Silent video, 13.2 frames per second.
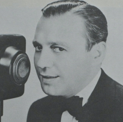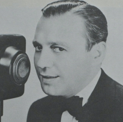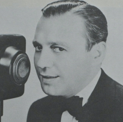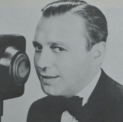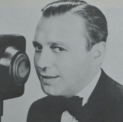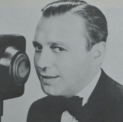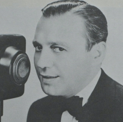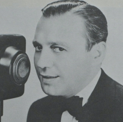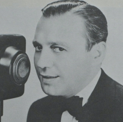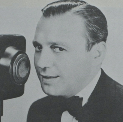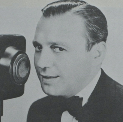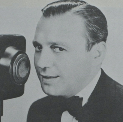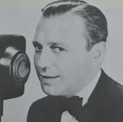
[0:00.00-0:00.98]

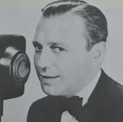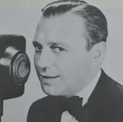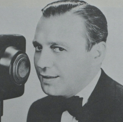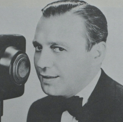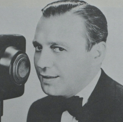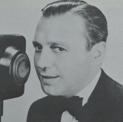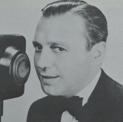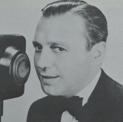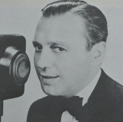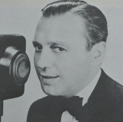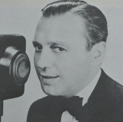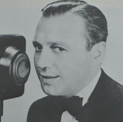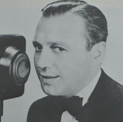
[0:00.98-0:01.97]

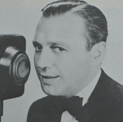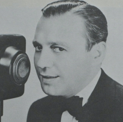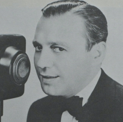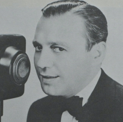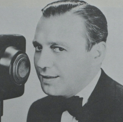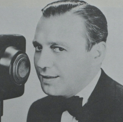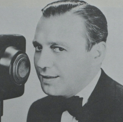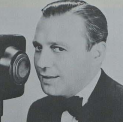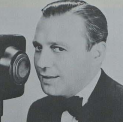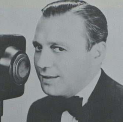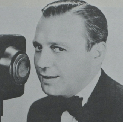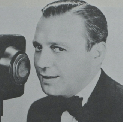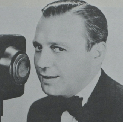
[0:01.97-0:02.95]

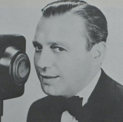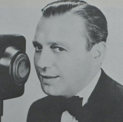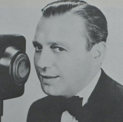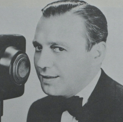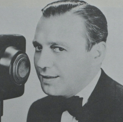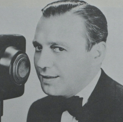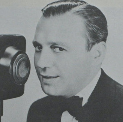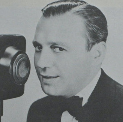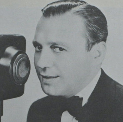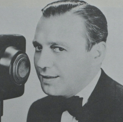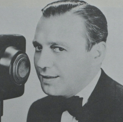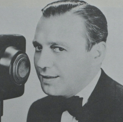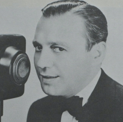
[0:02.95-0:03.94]

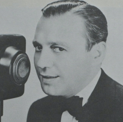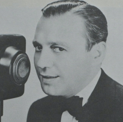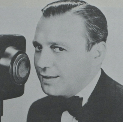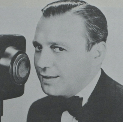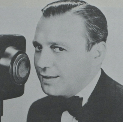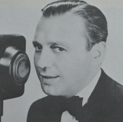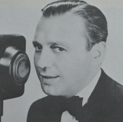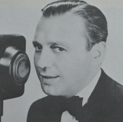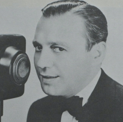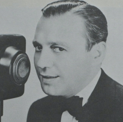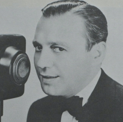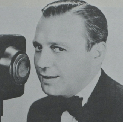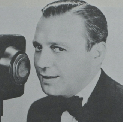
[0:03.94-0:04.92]

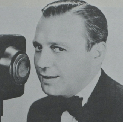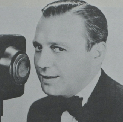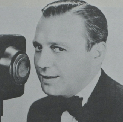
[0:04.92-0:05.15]
This is a still picture; no speech is visible.